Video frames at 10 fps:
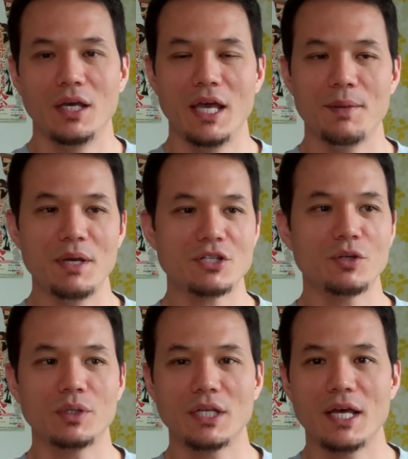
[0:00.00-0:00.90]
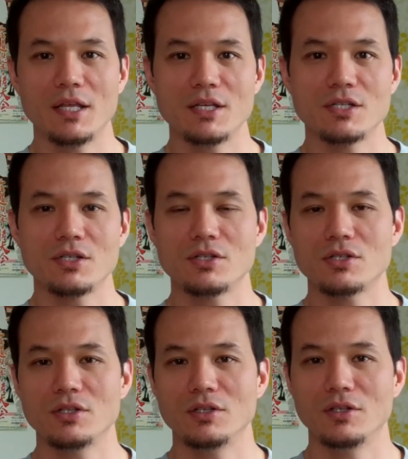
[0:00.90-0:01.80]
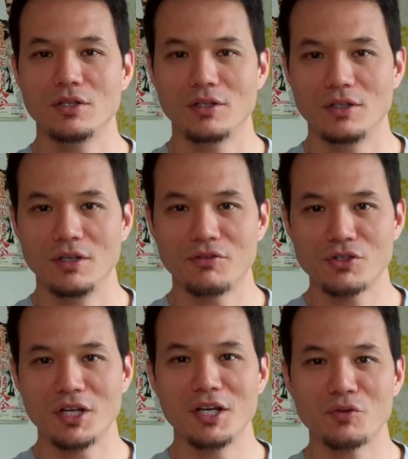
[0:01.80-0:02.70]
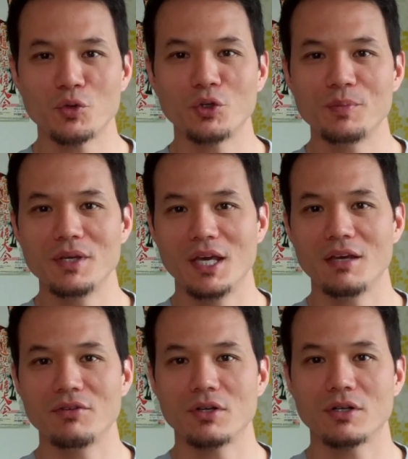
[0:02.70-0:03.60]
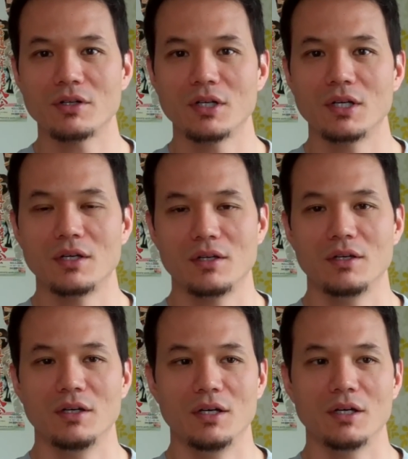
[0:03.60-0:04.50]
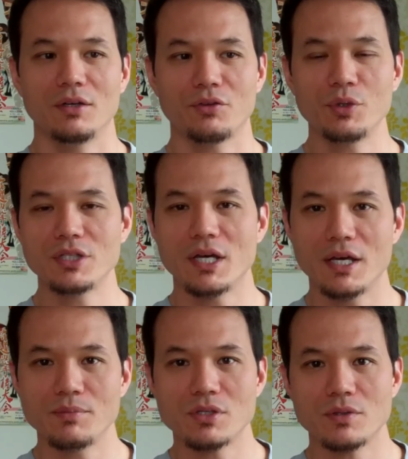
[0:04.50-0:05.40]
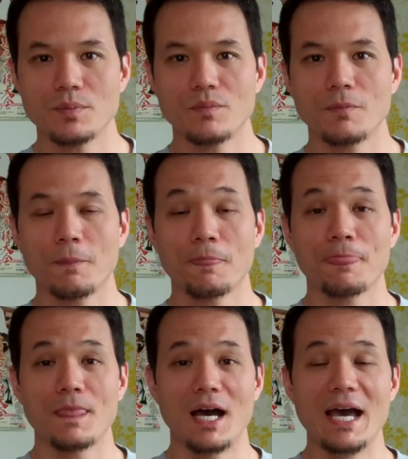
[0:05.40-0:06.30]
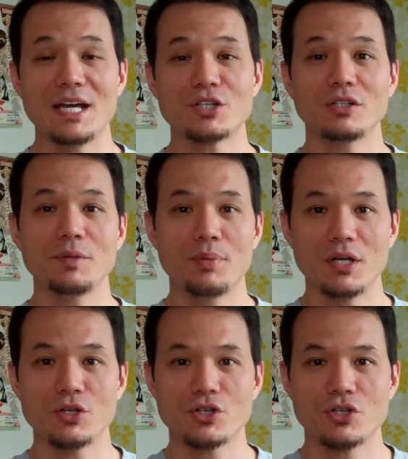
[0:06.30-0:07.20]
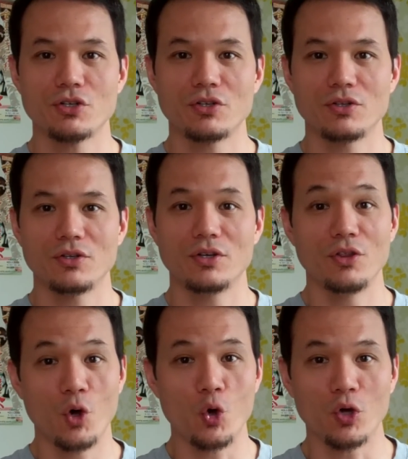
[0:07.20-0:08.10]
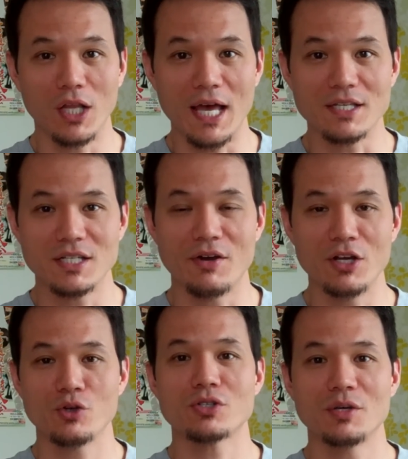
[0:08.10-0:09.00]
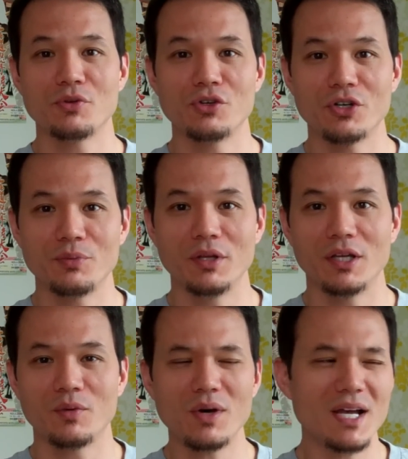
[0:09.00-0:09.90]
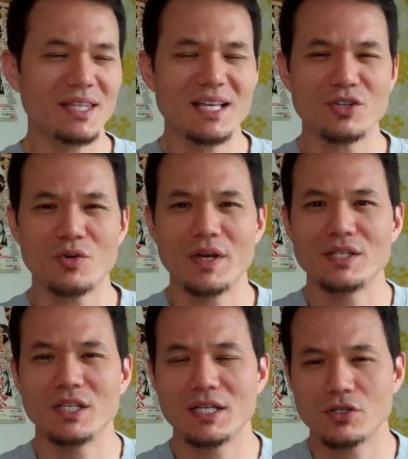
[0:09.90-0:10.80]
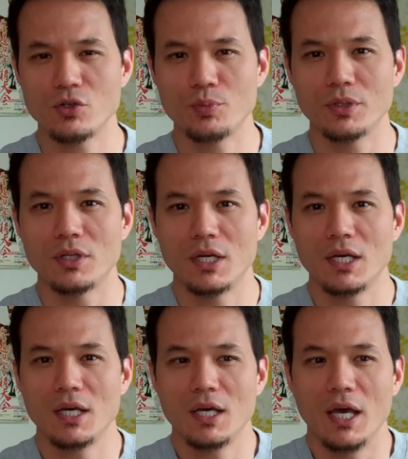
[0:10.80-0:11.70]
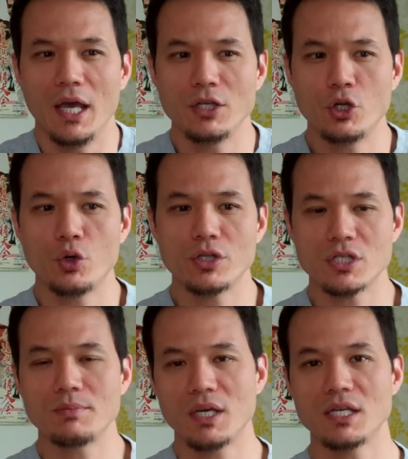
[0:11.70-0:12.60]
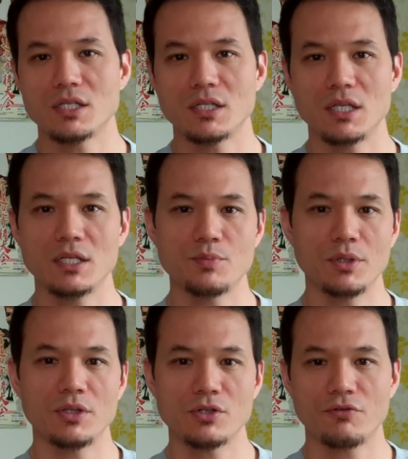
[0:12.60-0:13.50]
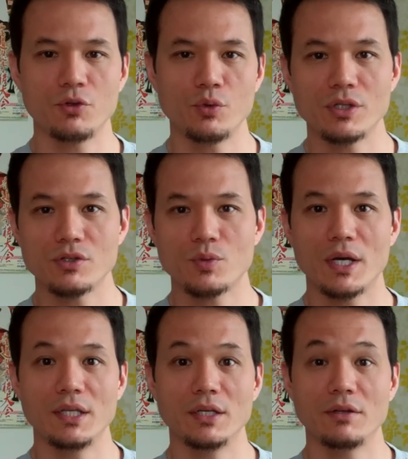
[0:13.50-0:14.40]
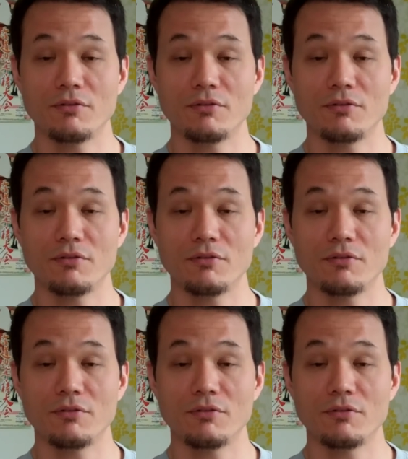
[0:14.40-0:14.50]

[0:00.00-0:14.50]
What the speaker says: And basically what that is if there's any unruly behavior 3 times, I actually punish the whole class. Now I know some of you are going to be like, what? That's crazy, that's stupid. And you know what, in some cases it is, but there's a few reasons why I did it.